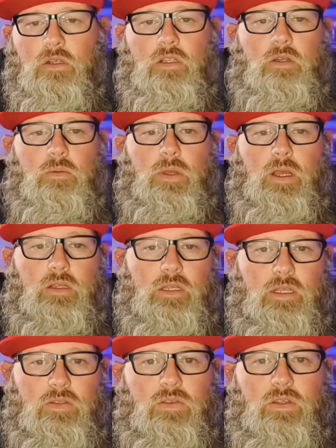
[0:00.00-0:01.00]
Duckland about
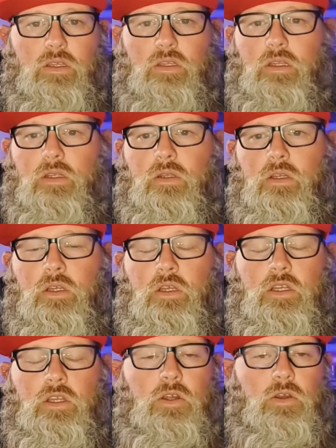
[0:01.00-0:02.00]
leasing, and
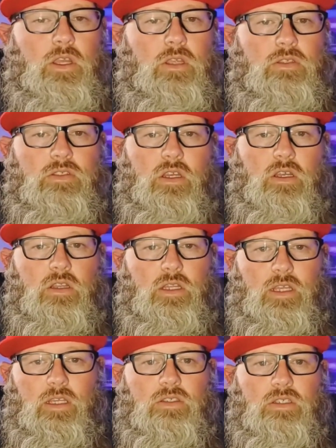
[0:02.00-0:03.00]
he's done
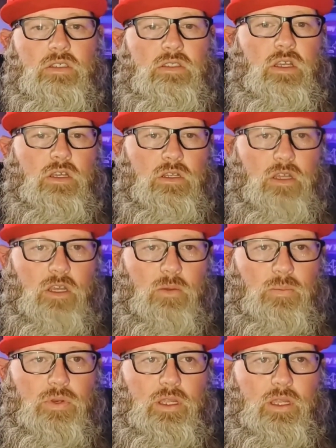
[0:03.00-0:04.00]
lease, he's done
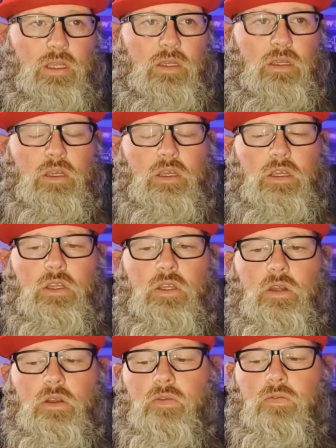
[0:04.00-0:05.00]
company.
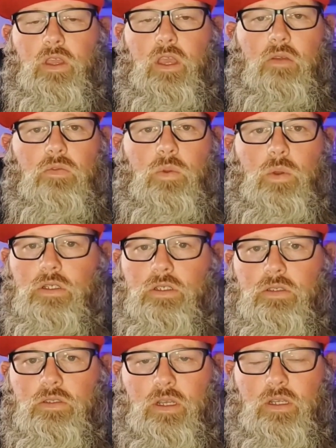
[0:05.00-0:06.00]
If you have
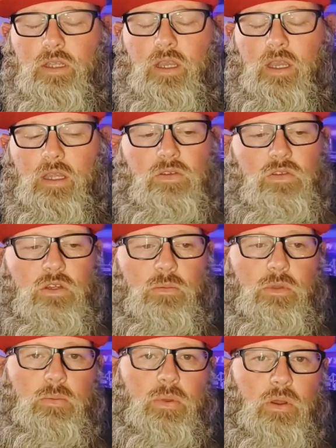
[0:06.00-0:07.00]
questions like that, he's going to
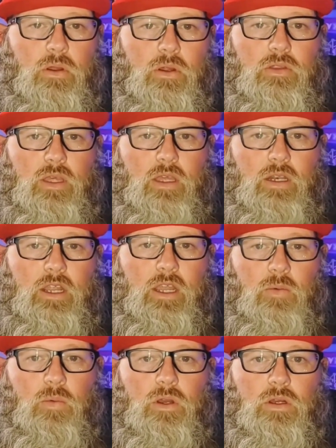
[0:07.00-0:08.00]
be part of that
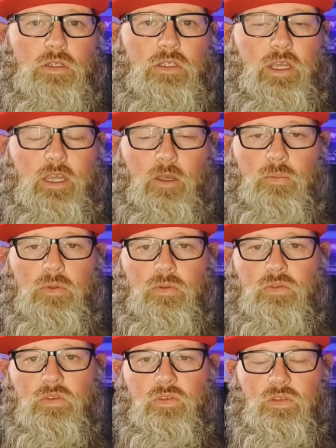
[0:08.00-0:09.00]
network to help
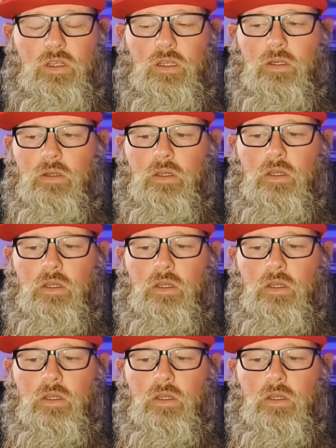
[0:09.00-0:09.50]
you succeed.